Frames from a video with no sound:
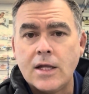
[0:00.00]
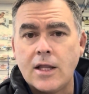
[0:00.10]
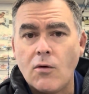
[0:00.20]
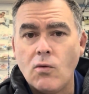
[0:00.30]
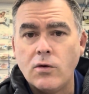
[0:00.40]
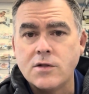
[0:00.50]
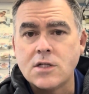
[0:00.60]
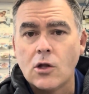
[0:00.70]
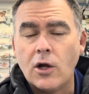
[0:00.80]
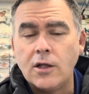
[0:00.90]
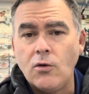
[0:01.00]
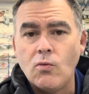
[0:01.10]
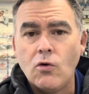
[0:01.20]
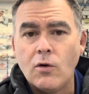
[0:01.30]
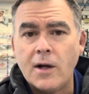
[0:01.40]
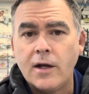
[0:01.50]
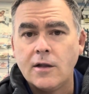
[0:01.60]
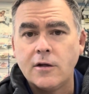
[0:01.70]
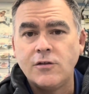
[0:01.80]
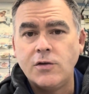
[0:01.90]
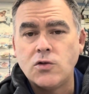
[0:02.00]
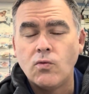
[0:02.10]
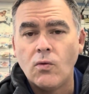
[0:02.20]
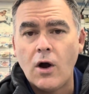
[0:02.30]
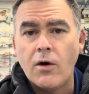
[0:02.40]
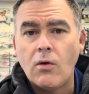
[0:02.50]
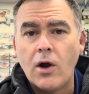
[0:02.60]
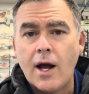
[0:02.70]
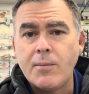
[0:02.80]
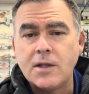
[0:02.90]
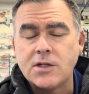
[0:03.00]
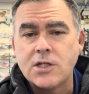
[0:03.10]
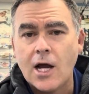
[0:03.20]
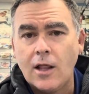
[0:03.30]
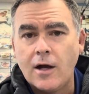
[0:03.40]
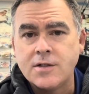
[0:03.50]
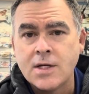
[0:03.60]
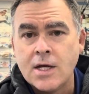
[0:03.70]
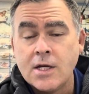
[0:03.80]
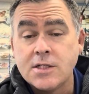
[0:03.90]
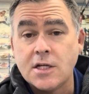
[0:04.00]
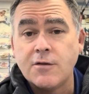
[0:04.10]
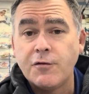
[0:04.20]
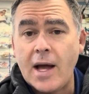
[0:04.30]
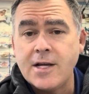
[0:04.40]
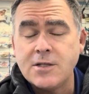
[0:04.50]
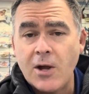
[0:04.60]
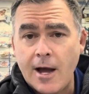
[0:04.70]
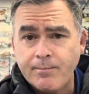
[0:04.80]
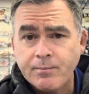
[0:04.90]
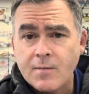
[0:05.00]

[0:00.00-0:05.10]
That water's slightly warmer and those fish right up in the shallows. So some flatties about.